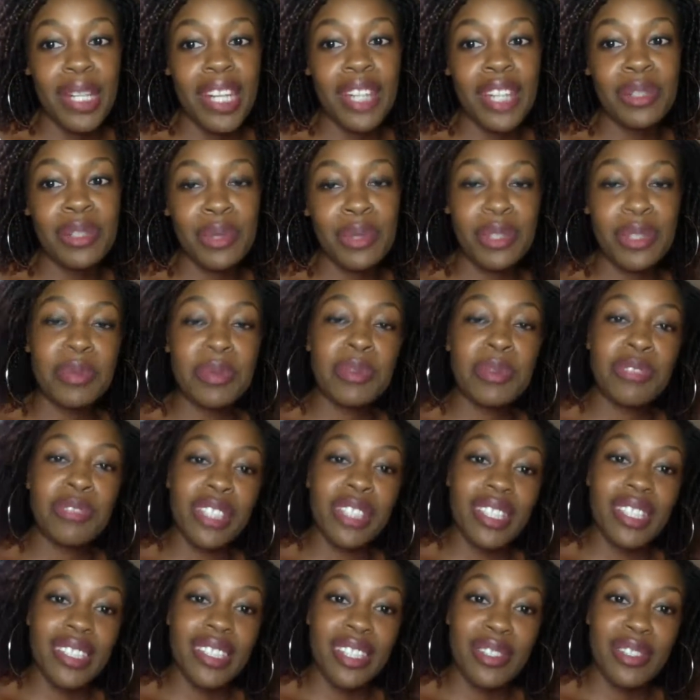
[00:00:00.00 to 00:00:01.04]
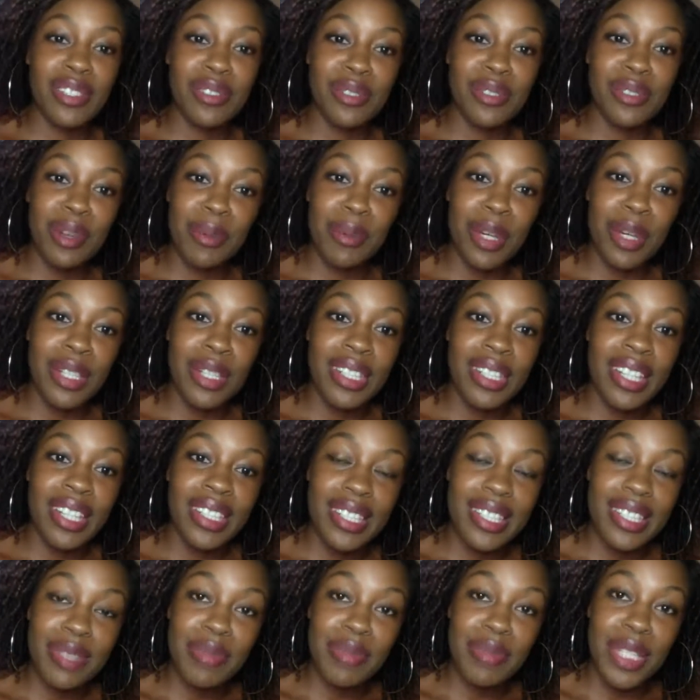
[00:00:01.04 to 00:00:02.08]
But I do want to be really intentional about
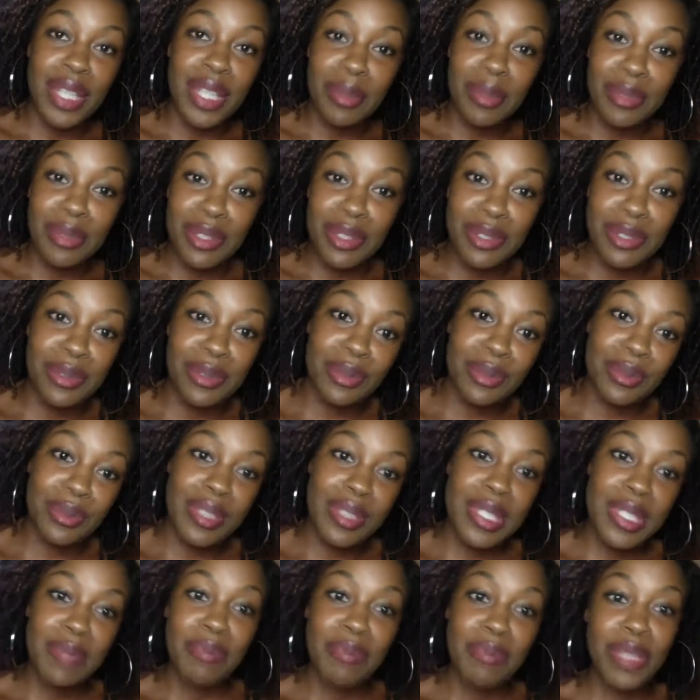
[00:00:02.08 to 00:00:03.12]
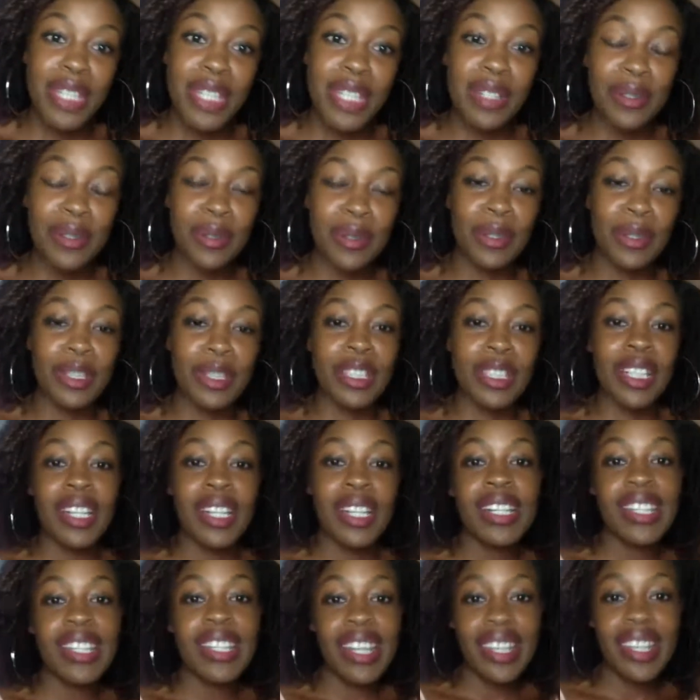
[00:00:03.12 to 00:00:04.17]
at least being able to speak, or
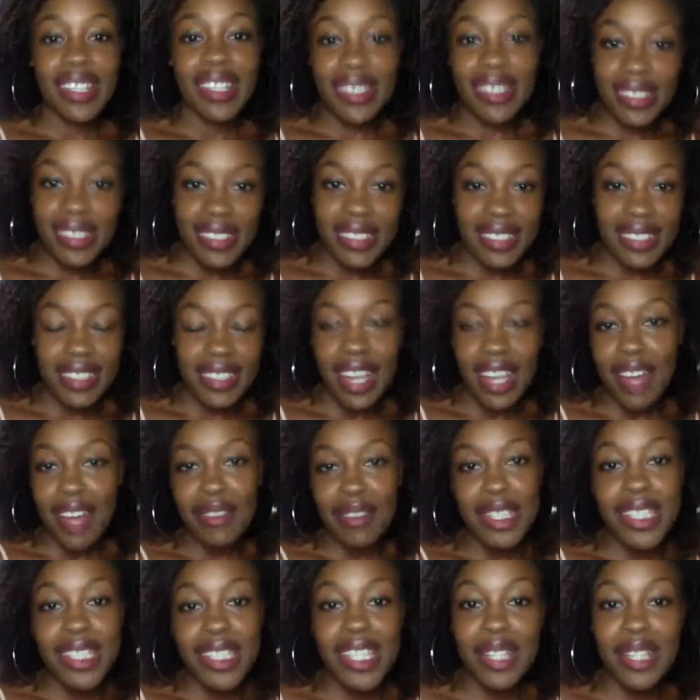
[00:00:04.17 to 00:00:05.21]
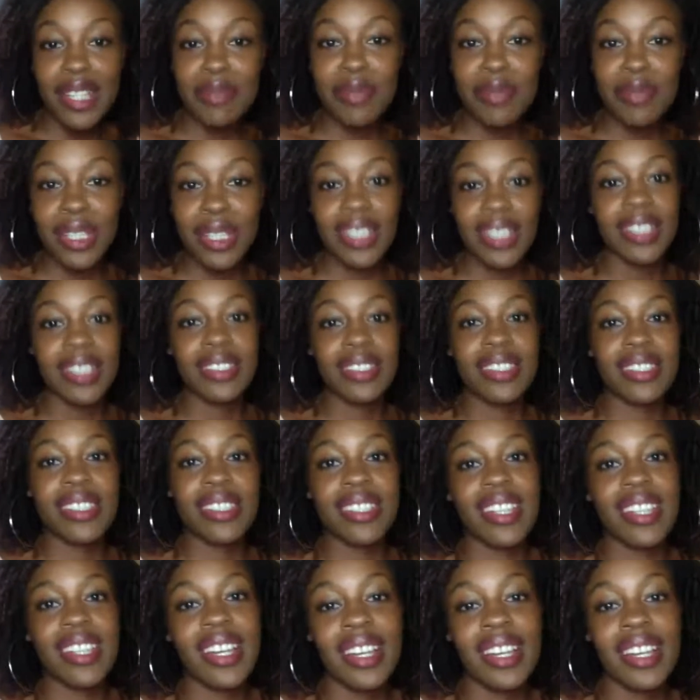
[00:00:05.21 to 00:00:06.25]
like have a 10-minute
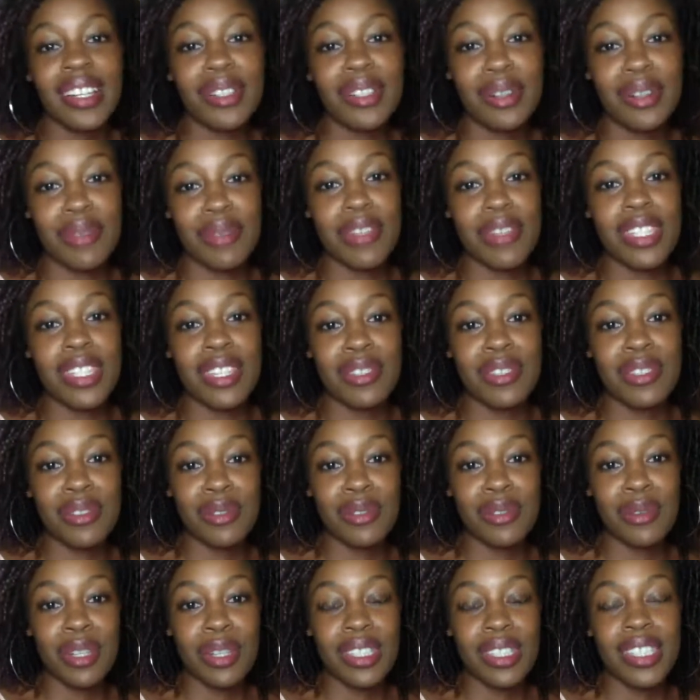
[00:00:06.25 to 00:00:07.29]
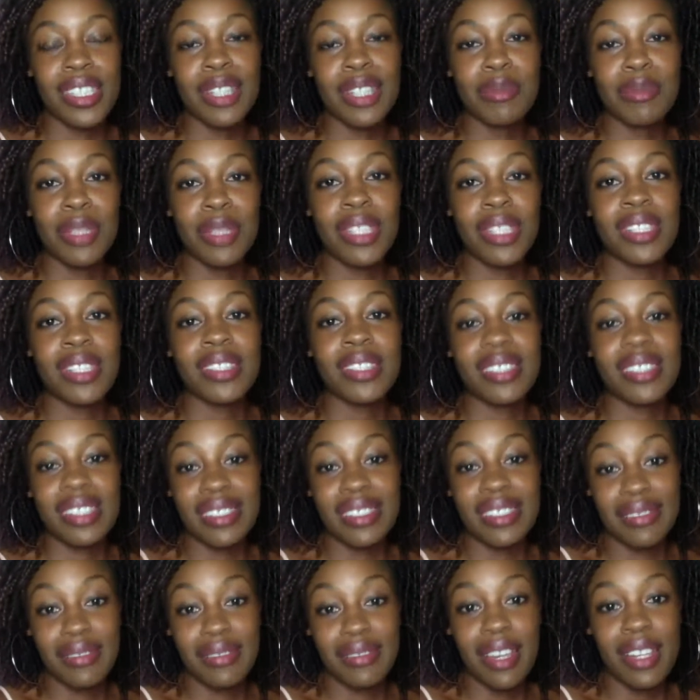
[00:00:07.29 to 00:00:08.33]
conversation, or a 10-minute
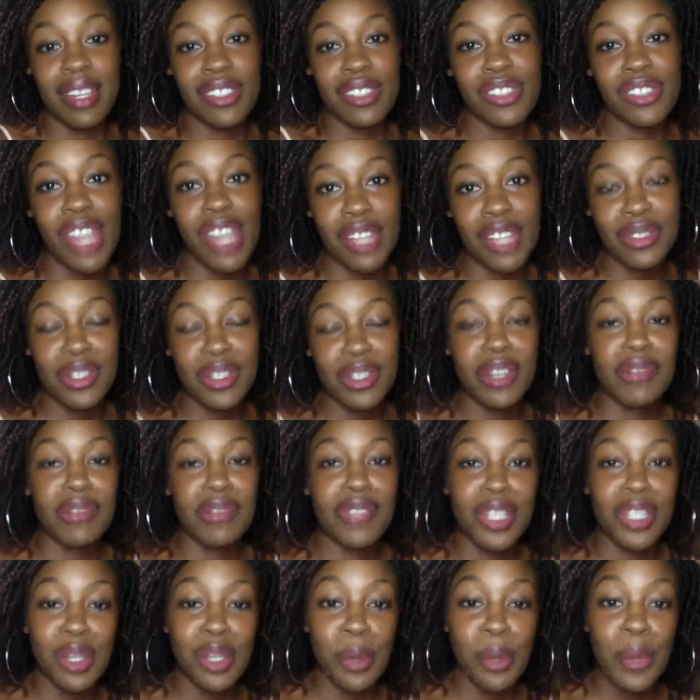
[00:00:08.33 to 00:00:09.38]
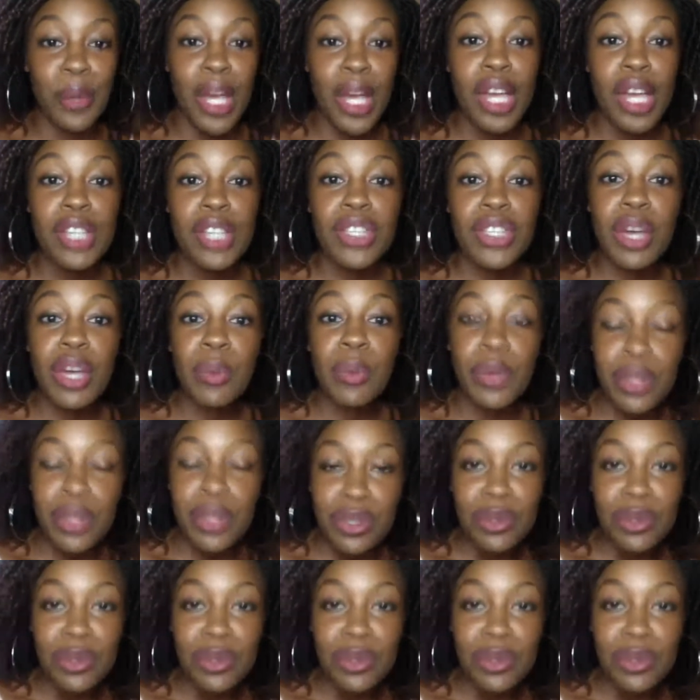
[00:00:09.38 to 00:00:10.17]
chat on a video. So I